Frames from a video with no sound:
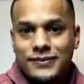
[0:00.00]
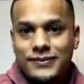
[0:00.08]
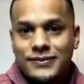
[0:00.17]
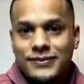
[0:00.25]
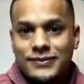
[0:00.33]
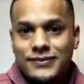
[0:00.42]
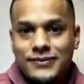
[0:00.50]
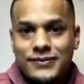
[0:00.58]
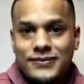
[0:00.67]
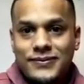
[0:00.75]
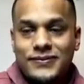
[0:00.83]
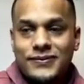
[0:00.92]

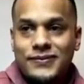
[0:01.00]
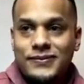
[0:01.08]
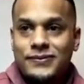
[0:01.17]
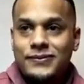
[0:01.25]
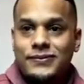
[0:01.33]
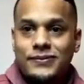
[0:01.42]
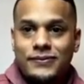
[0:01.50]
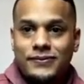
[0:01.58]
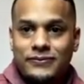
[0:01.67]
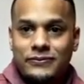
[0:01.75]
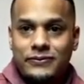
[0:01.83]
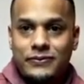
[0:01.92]

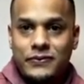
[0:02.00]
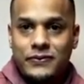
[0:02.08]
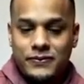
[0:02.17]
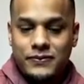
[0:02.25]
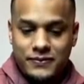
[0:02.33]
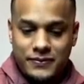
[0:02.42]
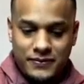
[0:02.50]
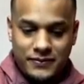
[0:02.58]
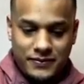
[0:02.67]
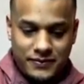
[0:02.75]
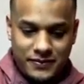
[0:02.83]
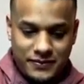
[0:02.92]

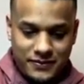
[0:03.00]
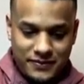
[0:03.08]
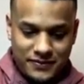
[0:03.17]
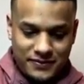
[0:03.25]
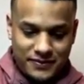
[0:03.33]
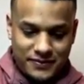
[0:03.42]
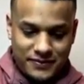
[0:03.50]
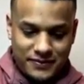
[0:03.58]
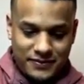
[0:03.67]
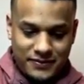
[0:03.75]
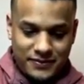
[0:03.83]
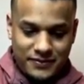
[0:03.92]

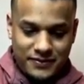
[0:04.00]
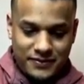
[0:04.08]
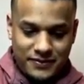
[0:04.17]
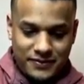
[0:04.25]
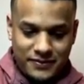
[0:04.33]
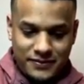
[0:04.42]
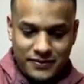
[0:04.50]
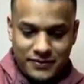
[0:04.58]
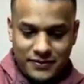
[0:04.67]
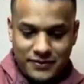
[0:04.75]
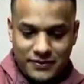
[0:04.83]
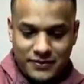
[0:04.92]

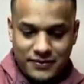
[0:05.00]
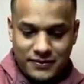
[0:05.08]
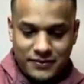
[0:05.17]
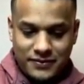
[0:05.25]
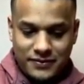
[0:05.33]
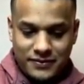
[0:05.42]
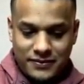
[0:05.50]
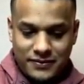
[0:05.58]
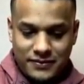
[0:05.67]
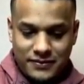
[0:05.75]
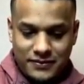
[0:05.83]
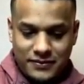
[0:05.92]

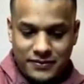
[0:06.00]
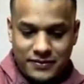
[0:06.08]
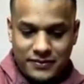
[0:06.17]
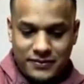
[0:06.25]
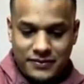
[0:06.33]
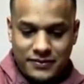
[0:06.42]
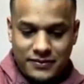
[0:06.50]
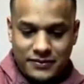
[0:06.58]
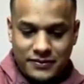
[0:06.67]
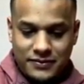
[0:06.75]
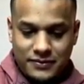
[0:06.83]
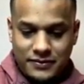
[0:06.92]
(not speaking)